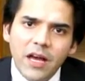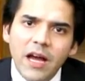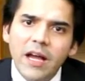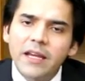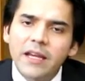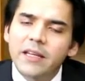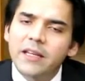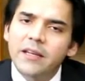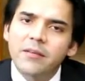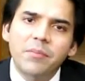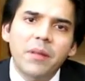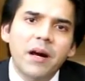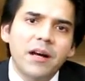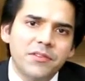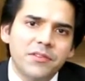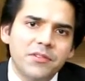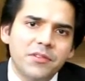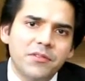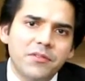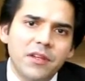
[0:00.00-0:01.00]
died and
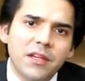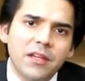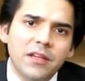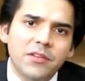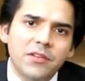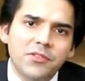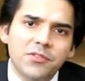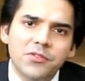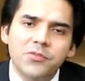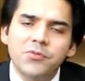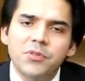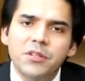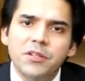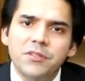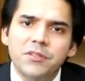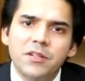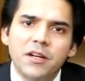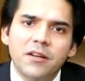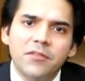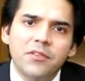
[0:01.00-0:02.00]
passed away just 2
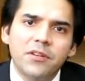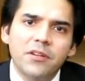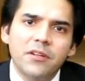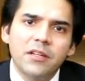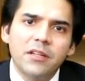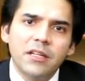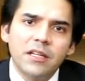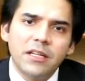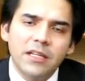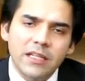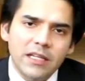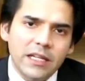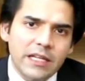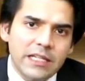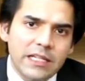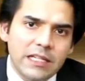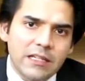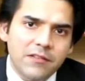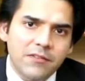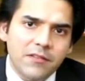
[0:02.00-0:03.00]
years after in
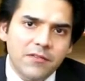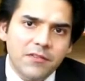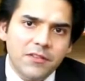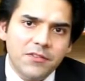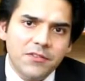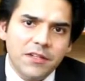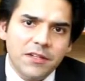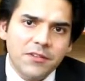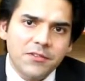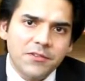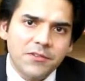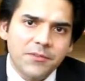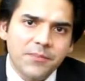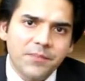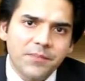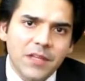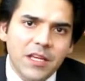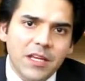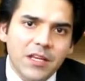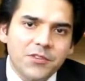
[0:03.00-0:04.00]
1956.
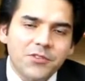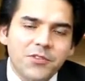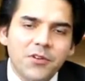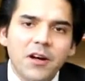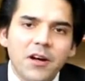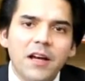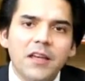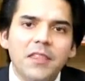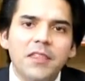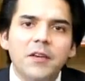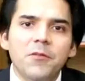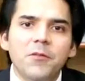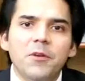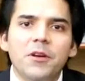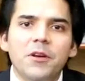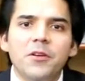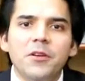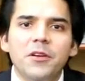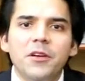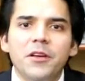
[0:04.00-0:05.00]
So I think
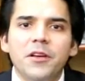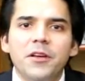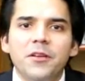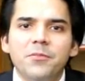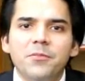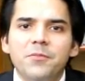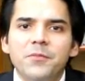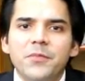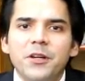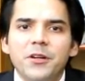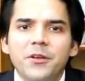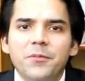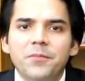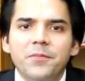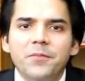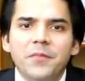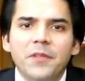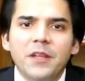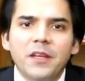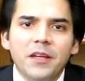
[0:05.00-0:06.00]
we're going
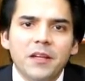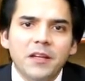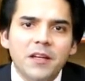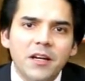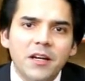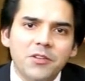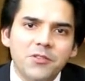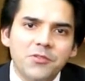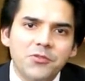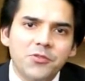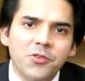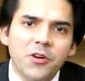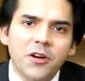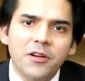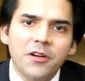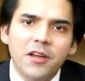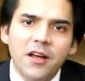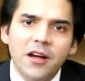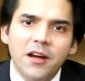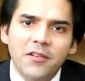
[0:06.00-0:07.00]
to cut
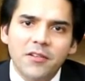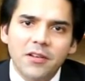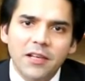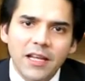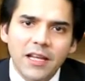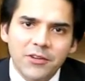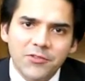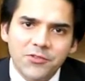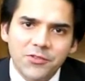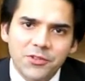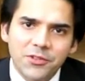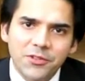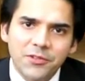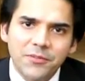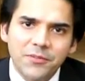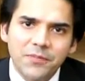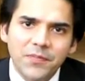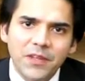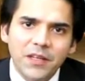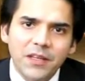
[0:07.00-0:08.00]
short our
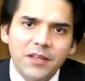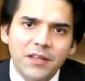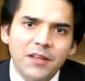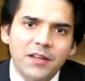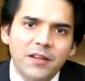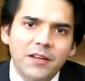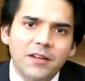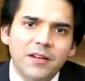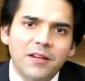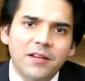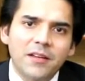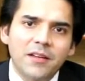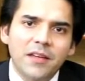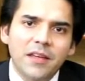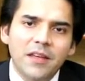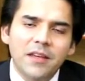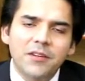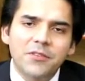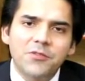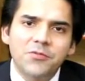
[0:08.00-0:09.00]
lecture
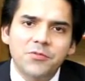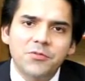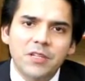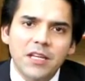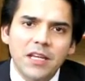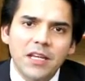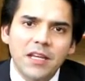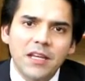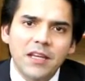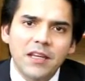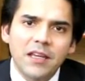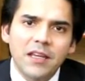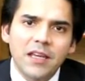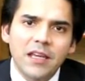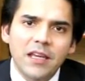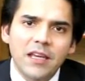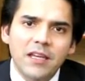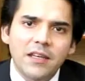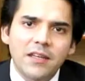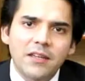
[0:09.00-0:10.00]
here today,
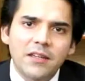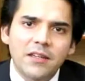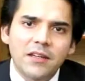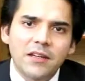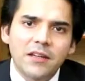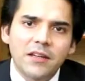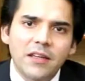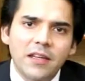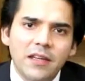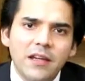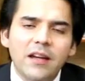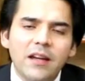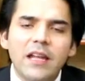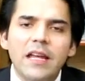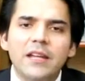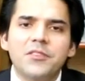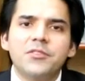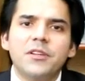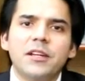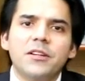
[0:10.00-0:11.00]
and in our
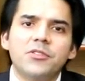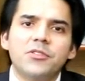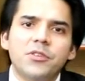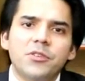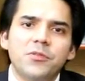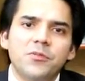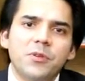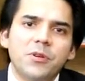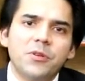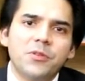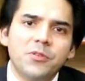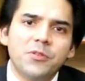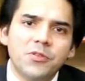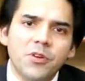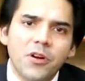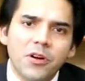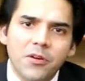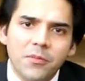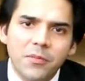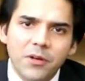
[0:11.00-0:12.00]
next lecture we're going to
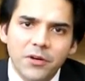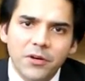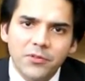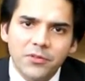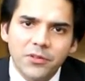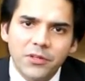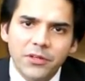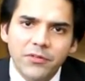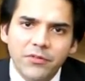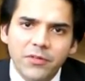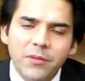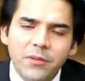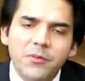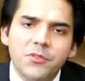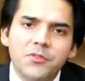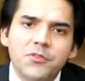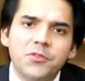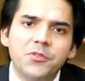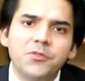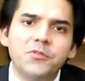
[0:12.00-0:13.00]
talk about the
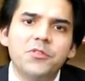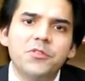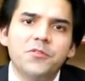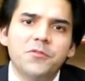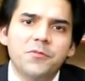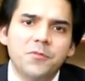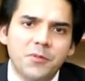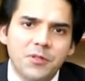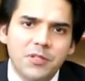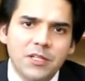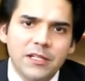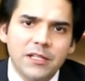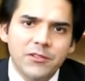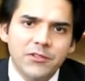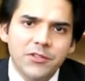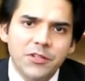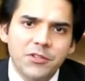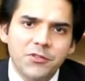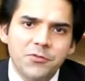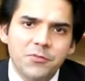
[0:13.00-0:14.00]
famous Yusuf Patel
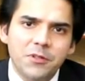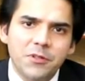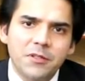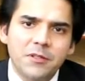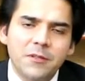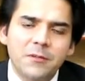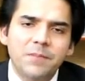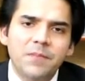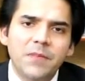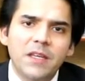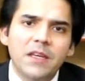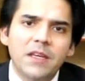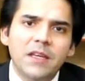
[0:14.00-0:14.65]
judgment,